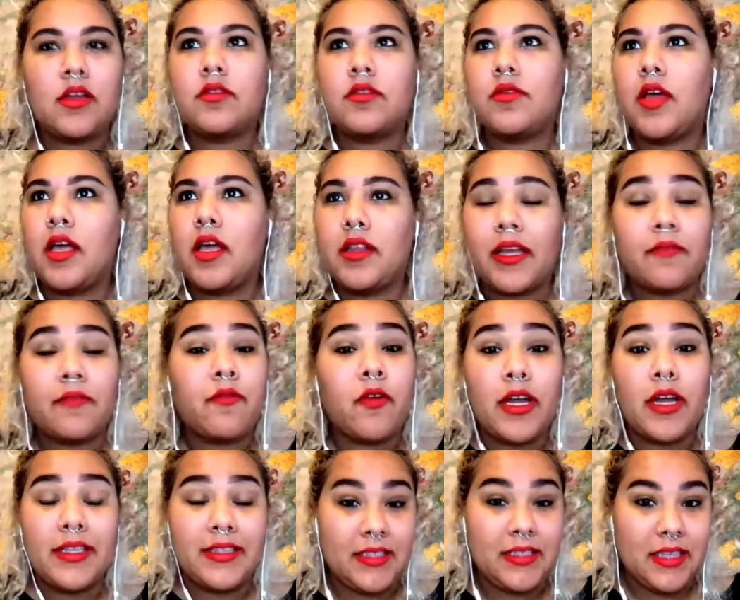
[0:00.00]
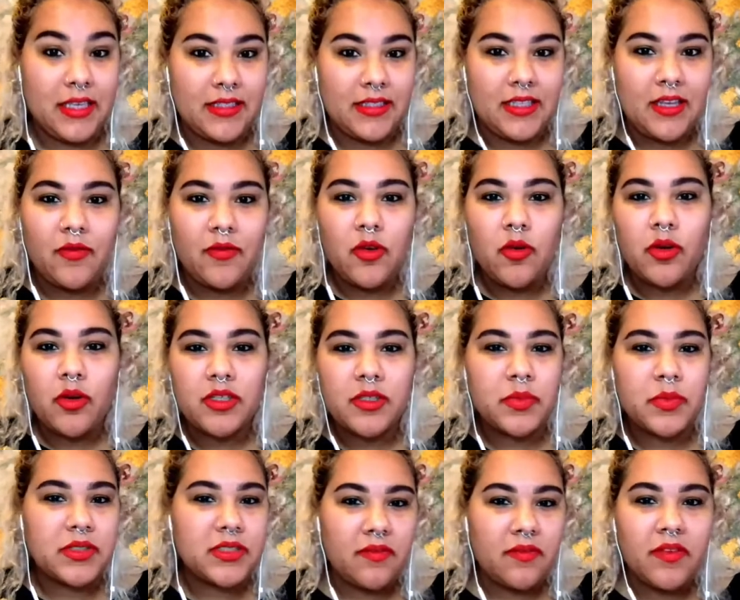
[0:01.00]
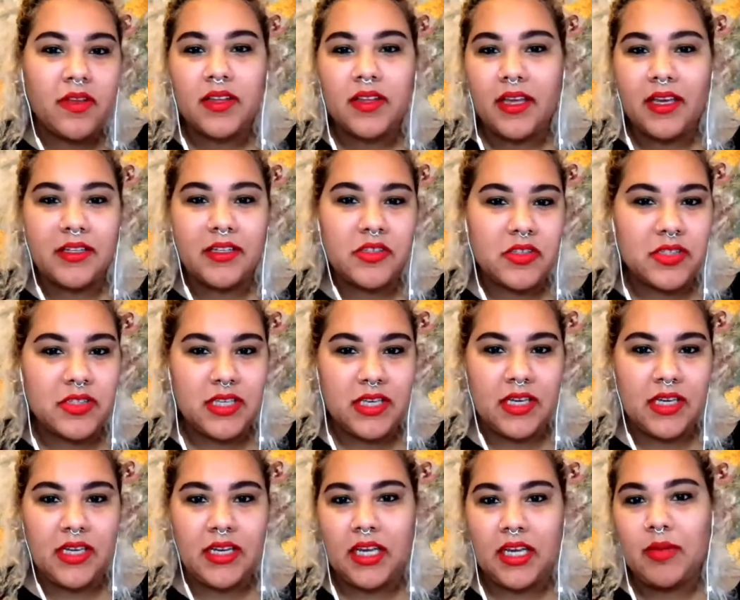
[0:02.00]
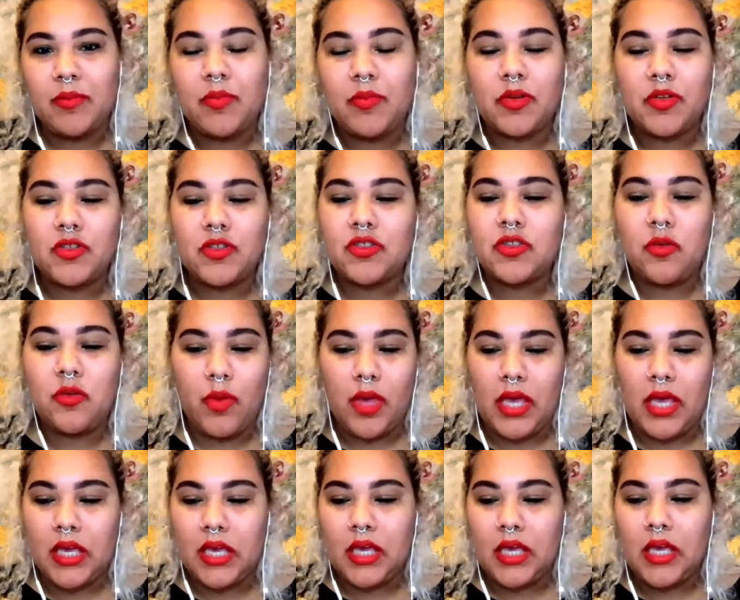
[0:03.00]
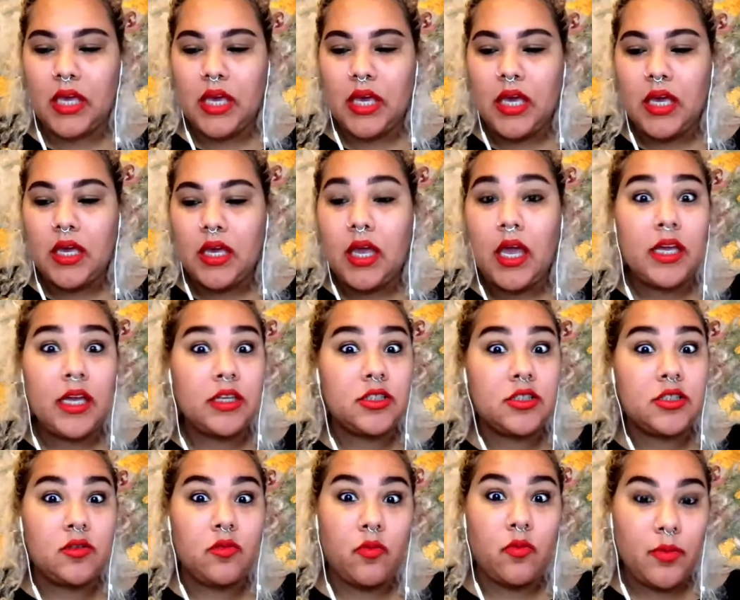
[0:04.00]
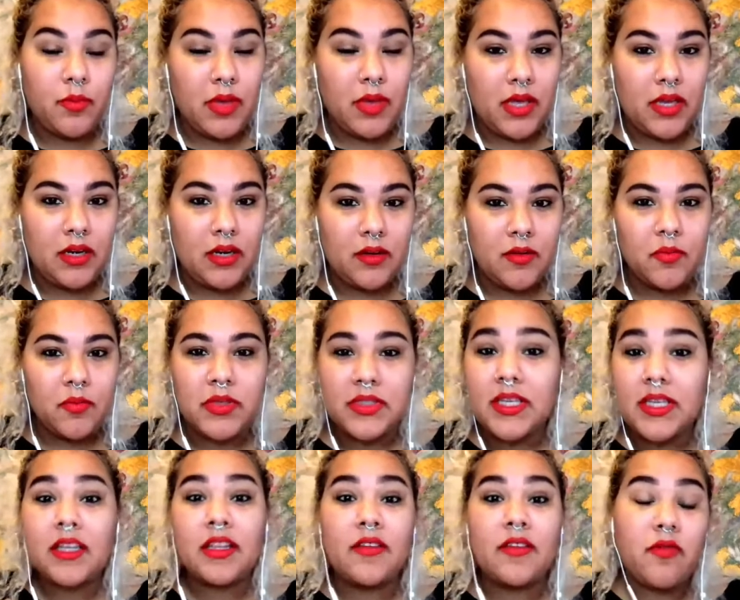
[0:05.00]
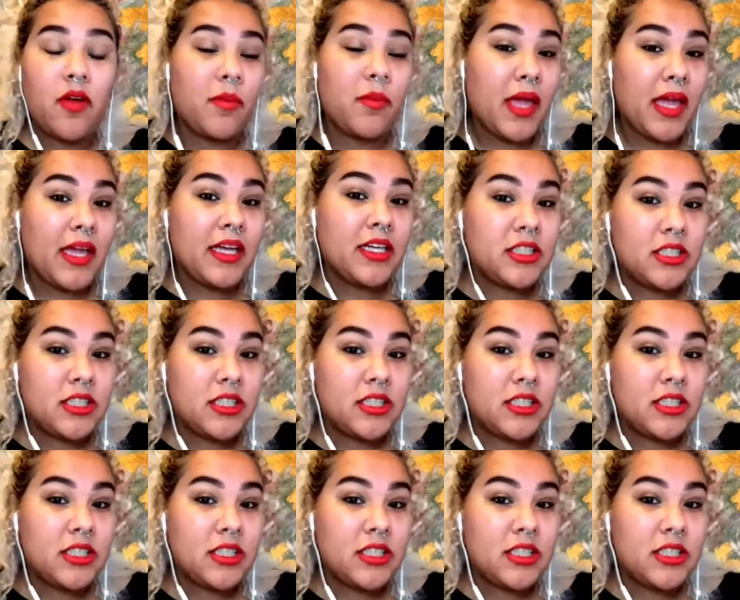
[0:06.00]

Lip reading: like, for instance, if you are specifically interested in pursuing Asian women, particularly from Asian